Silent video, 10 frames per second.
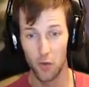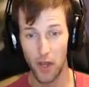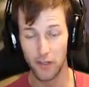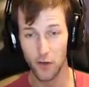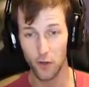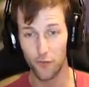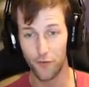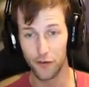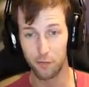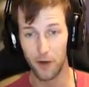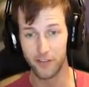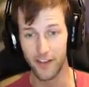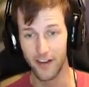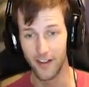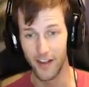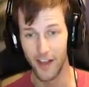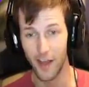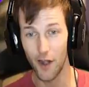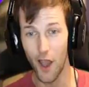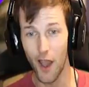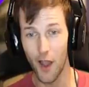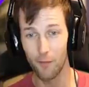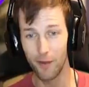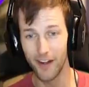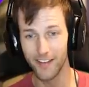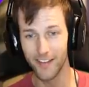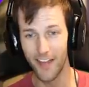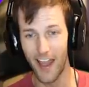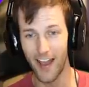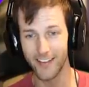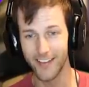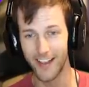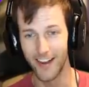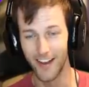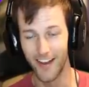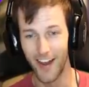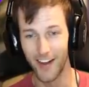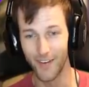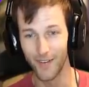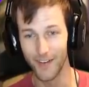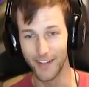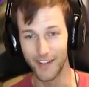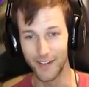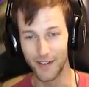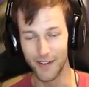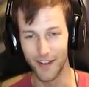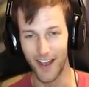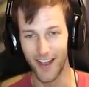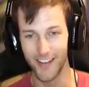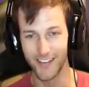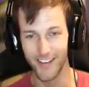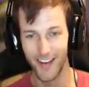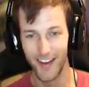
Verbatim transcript: Wait, don't go first person. No, Buddy's on the acid. I don't know what to do, you guys.